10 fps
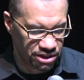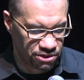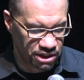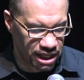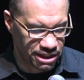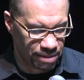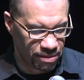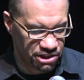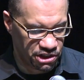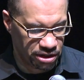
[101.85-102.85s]
to exercise at
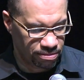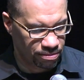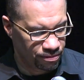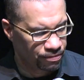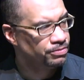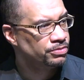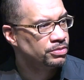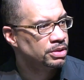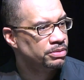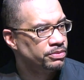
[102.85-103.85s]
my gym.
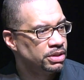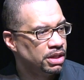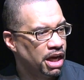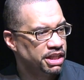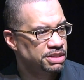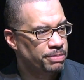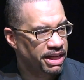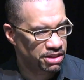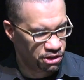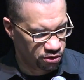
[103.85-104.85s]

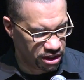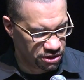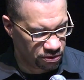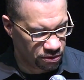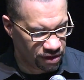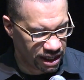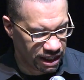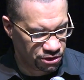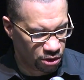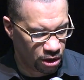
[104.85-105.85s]
Unexpected stressful
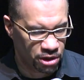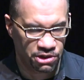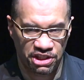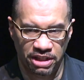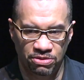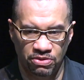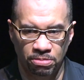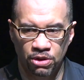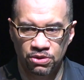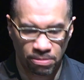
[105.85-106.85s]
financial hardships,
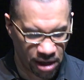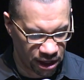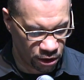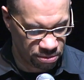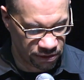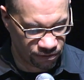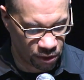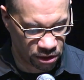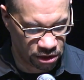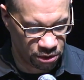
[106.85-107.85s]
from losing my home to
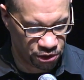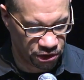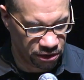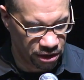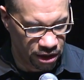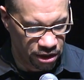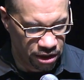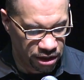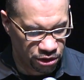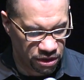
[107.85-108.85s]
foreclosure
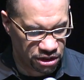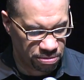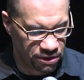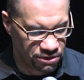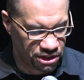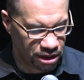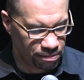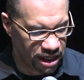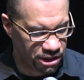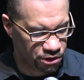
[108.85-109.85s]
to experiencing a
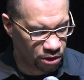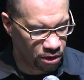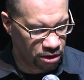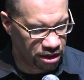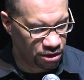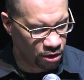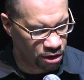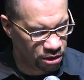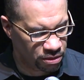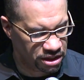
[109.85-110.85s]
major
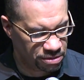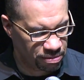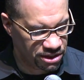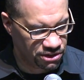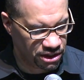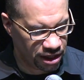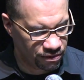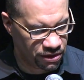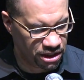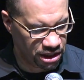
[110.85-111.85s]
auto expense
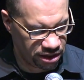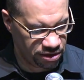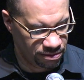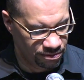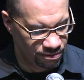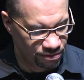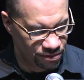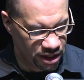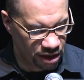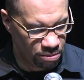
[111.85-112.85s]
every year,
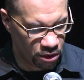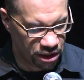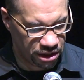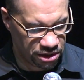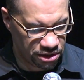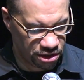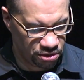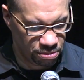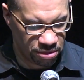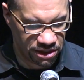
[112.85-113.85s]
have brought and
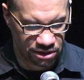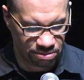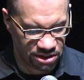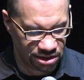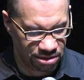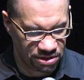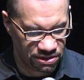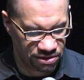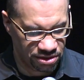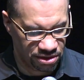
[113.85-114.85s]
continue to bring some
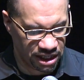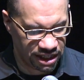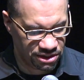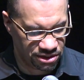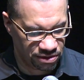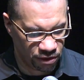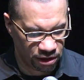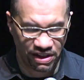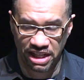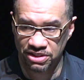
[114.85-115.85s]
sleepless nights
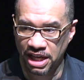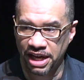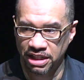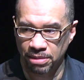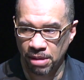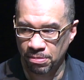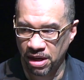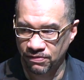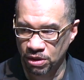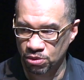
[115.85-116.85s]
full of anxiety about
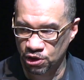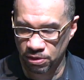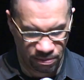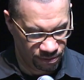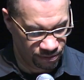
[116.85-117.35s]
my future.